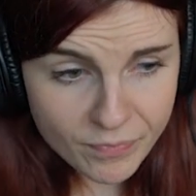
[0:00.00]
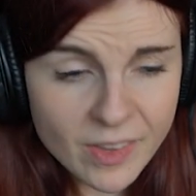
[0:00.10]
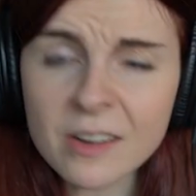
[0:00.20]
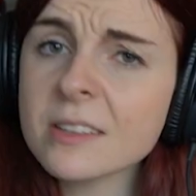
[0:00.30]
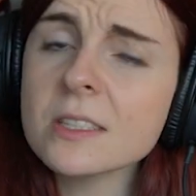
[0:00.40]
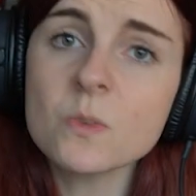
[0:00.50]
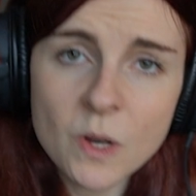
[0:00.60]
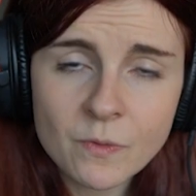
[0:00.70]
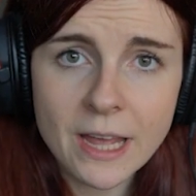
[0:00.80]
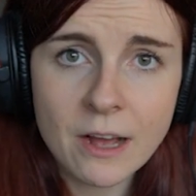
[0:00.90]
And this is
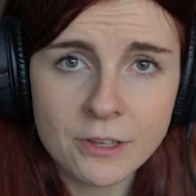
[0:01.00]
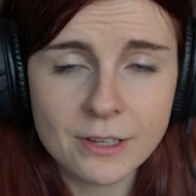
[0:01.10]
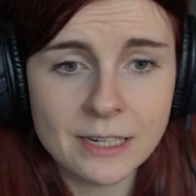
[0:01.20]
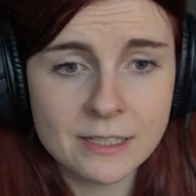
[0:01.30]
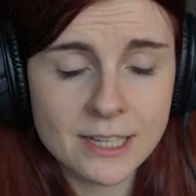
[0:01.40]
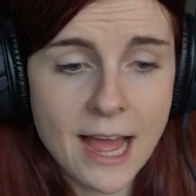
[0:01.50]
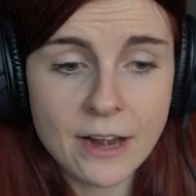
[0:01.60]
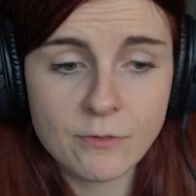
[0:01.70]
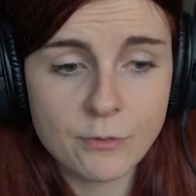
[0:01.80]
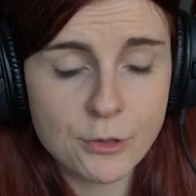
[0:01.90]
one way how you can
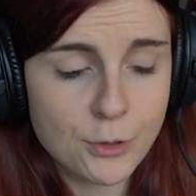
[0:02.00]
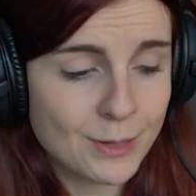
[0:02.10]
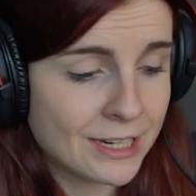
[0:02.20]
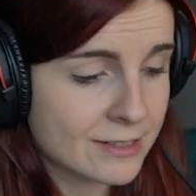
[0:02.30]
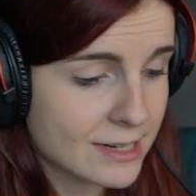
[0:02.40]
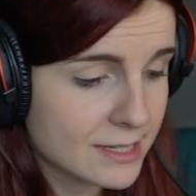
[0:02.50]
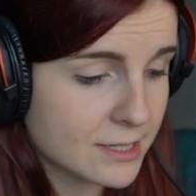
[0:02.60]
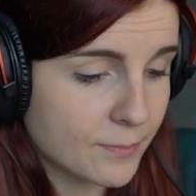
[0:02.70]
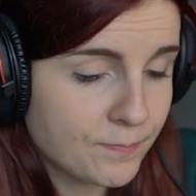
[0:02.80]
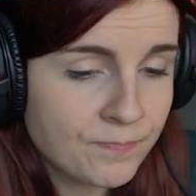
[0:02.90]
interact with your Kubernetes
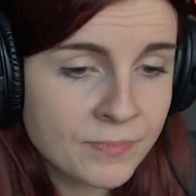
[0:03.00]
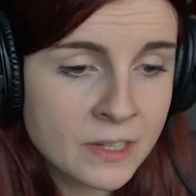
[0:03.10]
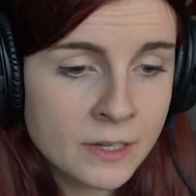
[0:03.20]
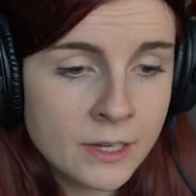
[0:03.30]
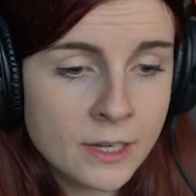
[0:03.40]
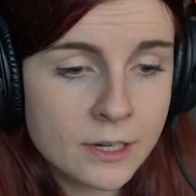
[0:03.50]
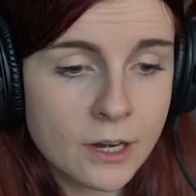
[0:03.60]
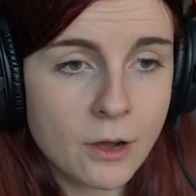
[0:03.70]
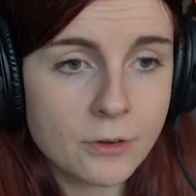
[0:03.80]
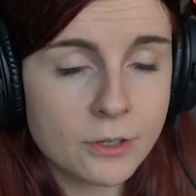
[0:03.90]
cluster.
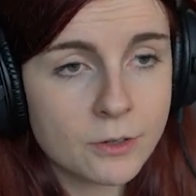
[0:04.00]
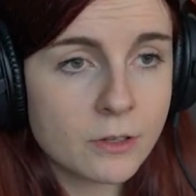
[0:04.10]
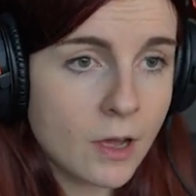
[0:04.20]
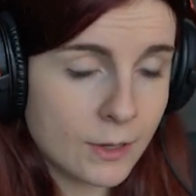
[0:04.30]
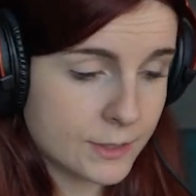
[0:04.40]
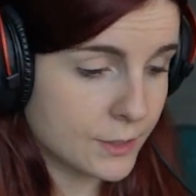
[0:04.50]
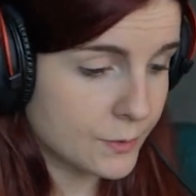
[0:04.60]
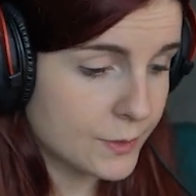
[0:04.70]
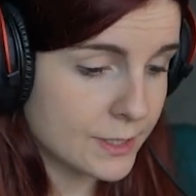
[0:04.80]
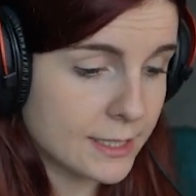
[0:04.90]
Now, you could also
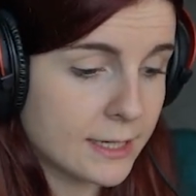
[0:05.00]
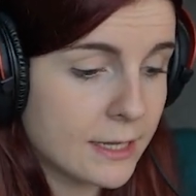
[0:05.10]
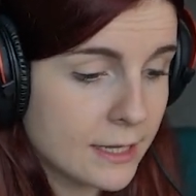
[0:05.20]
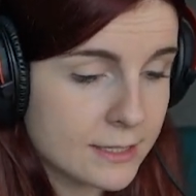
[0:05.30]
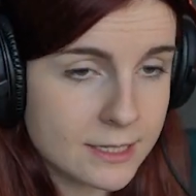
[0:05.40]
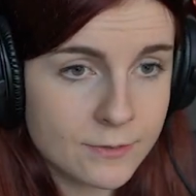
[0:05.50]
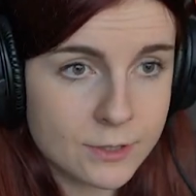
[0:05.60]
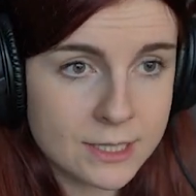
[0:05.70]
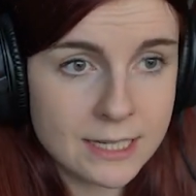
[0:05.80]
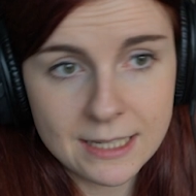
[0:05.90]
use the
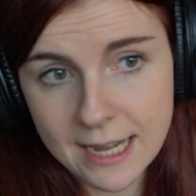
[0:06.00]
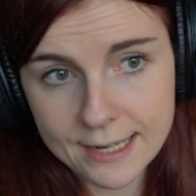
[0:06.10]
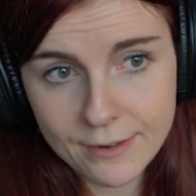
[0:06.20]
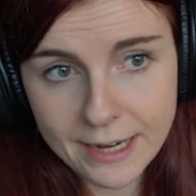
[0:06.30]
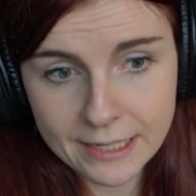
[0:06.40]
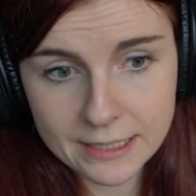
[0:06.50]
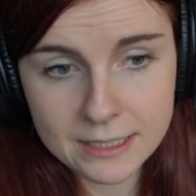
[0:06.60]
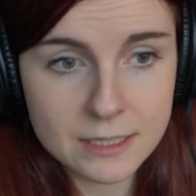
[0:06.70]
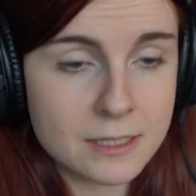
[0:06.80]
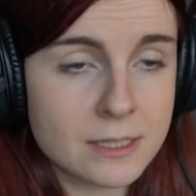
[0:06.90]
Civo CLI directly.
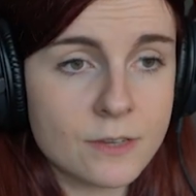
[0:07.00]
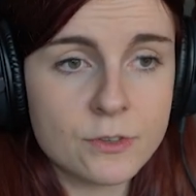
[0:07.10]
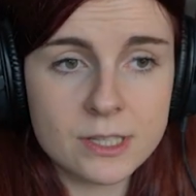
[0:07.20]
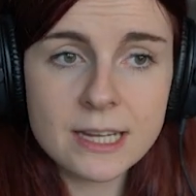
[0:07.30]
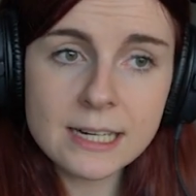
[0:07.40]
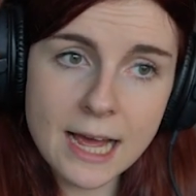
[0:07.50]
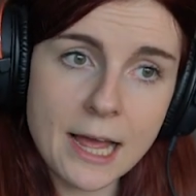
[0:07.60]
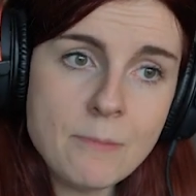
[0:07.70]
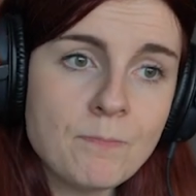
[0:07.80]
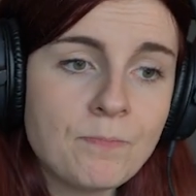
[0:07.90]
This is the Civo
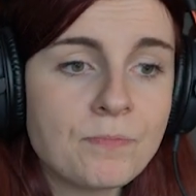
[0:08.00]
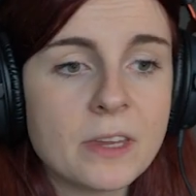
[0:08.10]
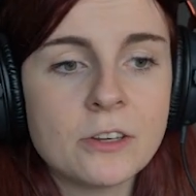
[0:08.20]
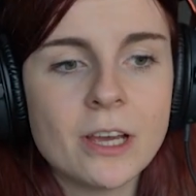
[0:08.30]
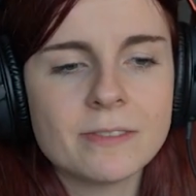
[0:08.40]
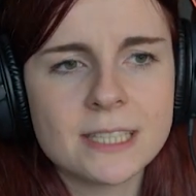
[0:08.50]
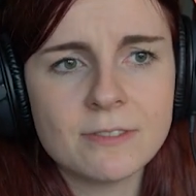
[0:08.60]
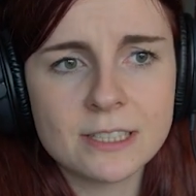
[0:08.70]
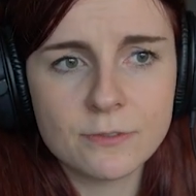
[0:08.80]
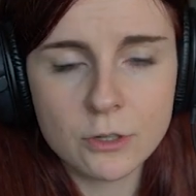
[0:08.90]
CLI, and you have
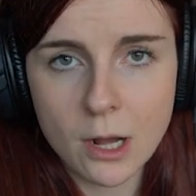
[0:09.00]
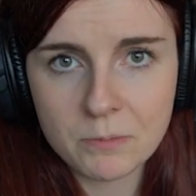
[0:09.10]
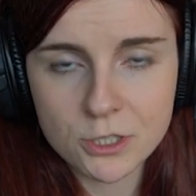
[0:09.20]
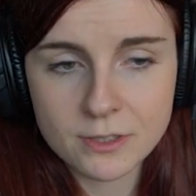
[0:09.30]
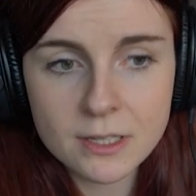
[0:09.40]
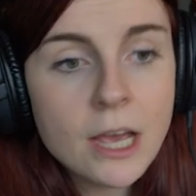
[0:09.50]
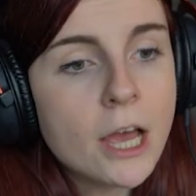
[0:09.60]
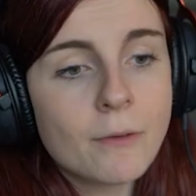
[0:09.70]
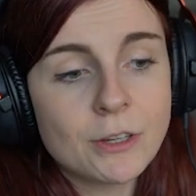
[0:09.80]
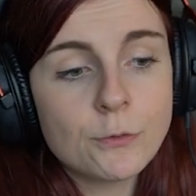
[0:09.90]
several different options.
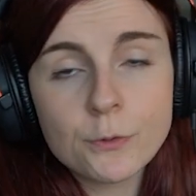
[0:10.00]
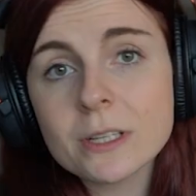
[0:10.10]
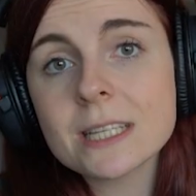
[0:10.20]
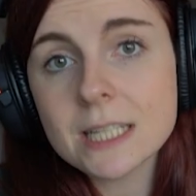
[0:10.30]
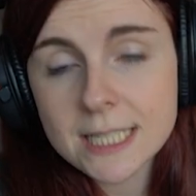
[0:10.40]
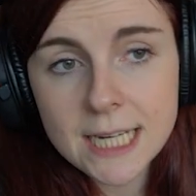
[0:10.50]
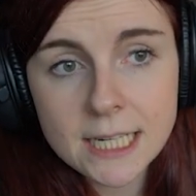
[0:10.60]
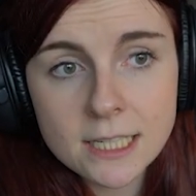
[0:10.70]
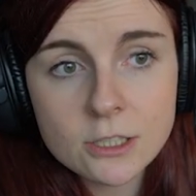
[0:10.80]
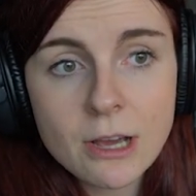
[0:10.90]
When you first get
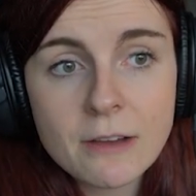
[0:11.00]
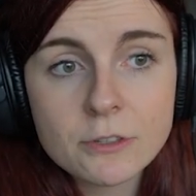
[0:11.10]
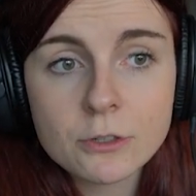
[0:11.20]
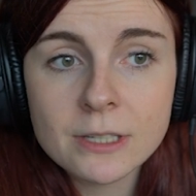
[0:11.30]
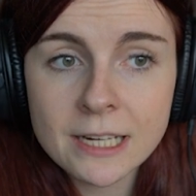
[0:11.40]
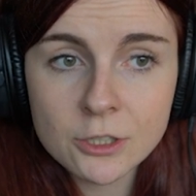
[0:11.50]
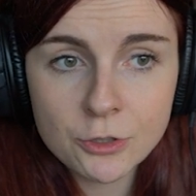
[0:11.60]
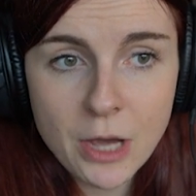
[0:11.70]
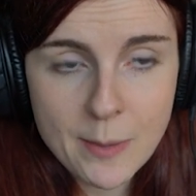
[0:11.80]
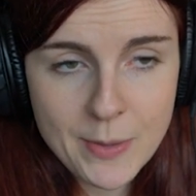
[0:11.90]
started, you have to connect to
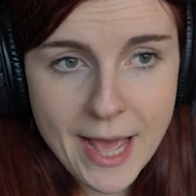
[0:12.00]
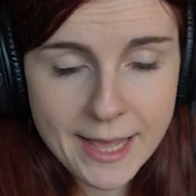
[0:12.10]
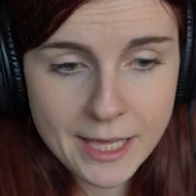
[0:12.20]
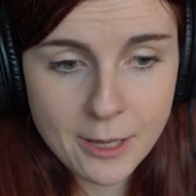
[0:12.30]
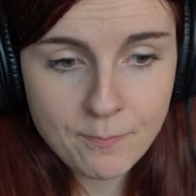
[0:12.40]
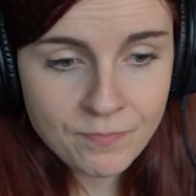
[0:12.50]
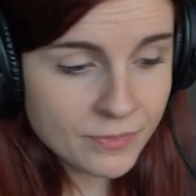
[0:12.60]
your API key.